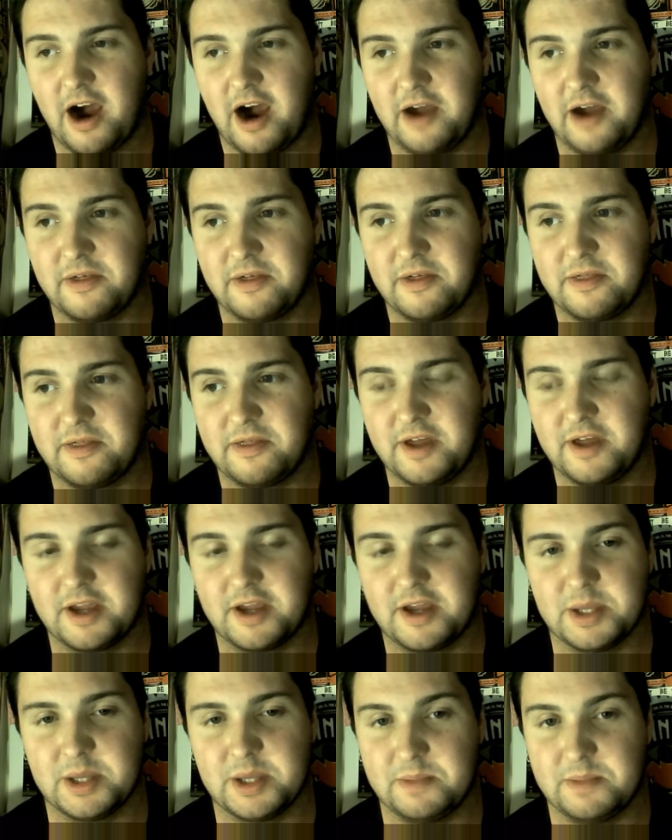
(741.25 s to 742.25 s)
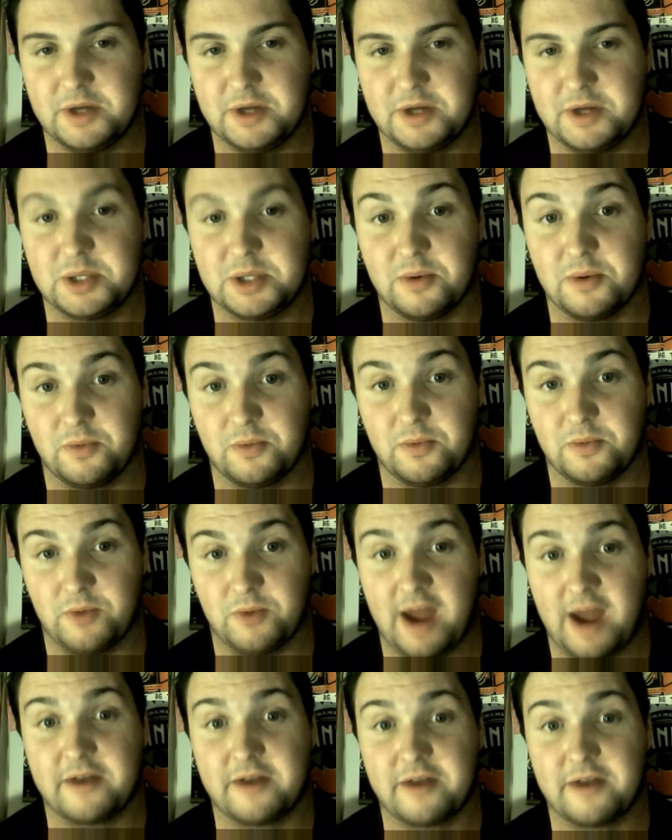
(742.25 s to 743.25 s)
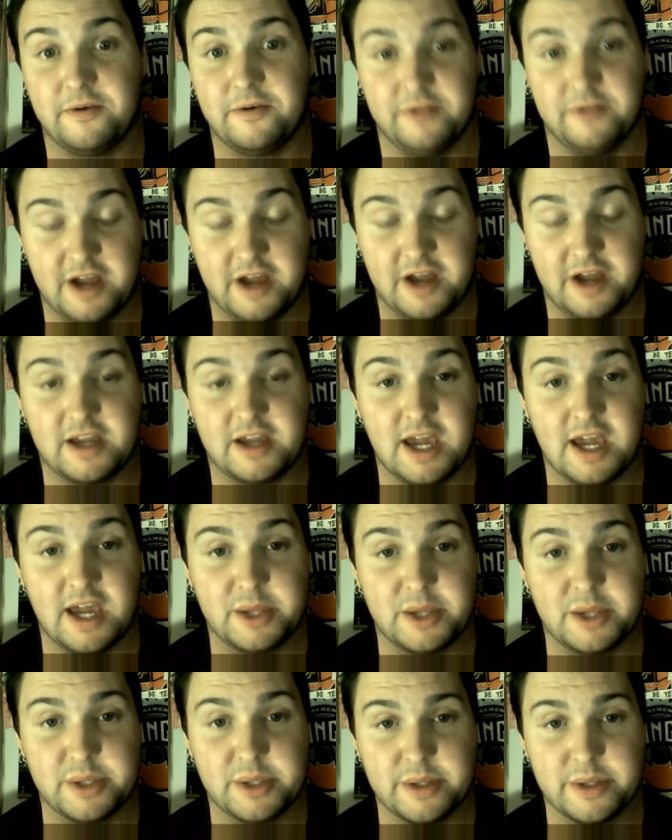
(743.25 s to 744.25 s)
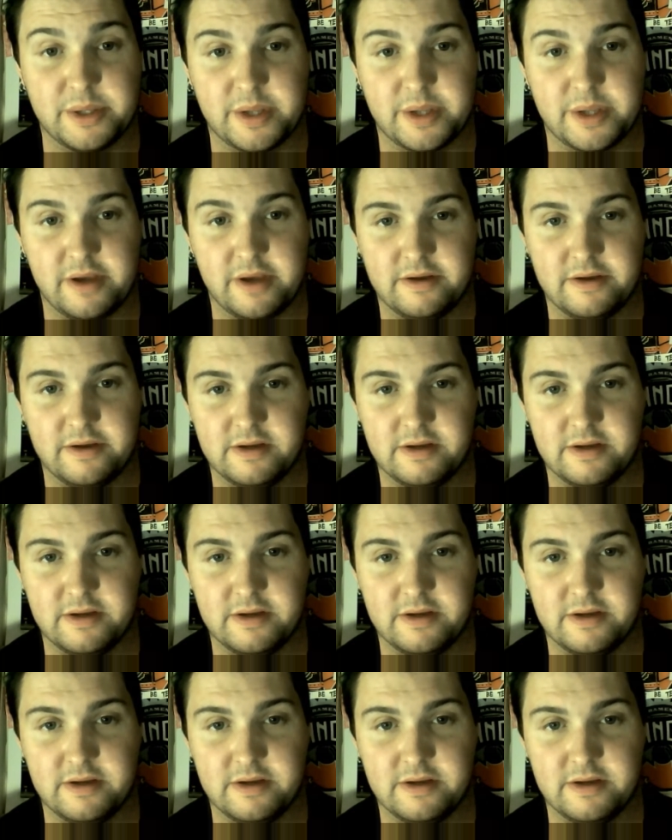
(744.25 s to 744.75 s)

I think, as a bunch of radical nutcases.